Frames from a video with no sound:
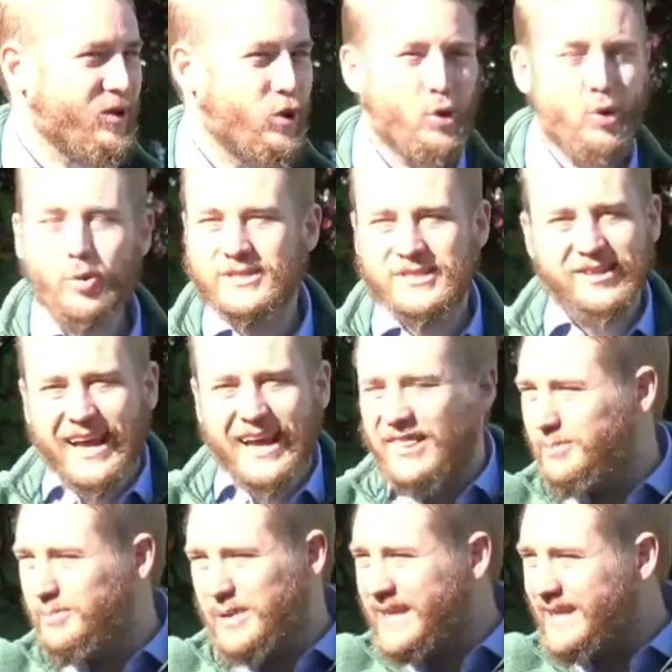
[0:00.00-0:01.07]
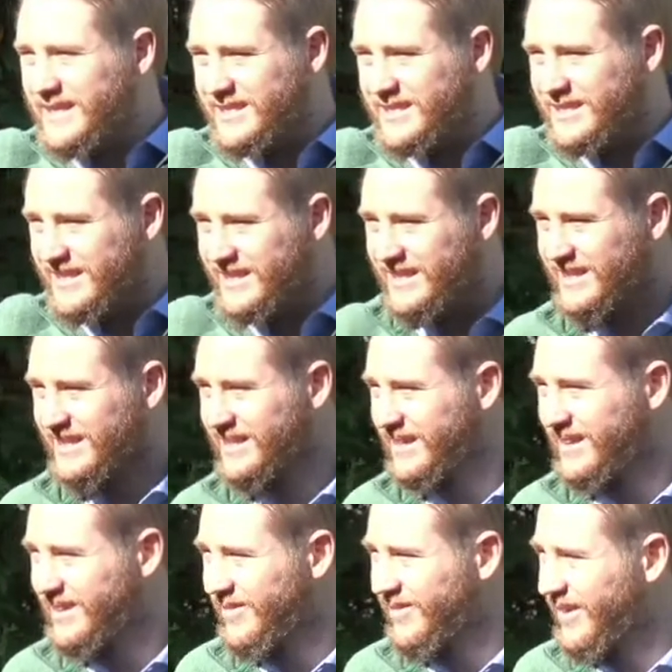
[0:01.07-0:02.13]
Who is like the beast?
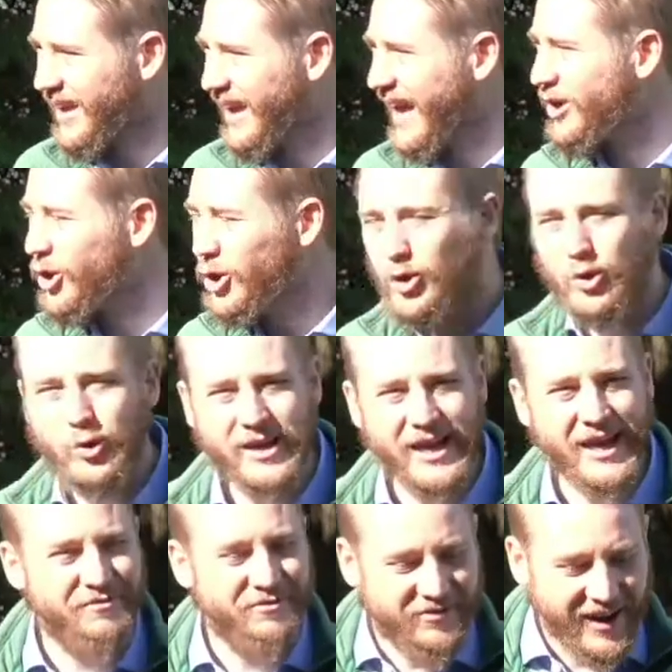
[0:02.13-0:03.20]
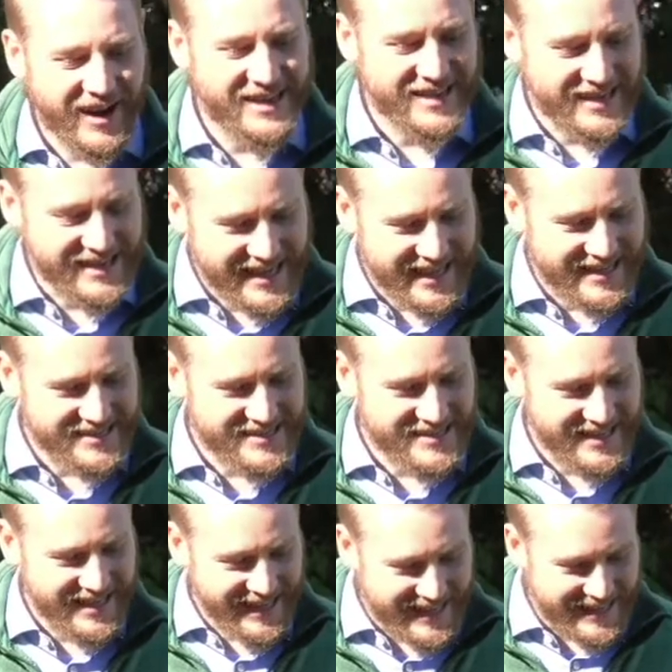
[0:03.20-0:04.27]
And who can fight against
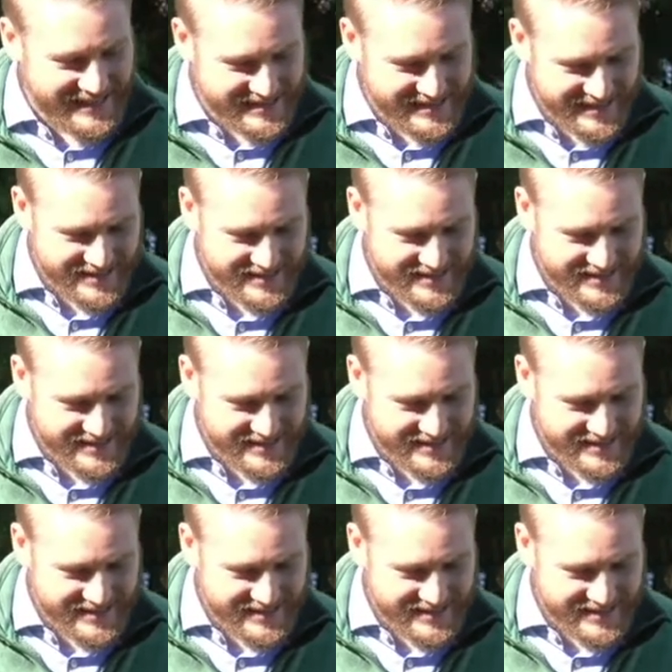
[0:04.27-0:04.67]
it?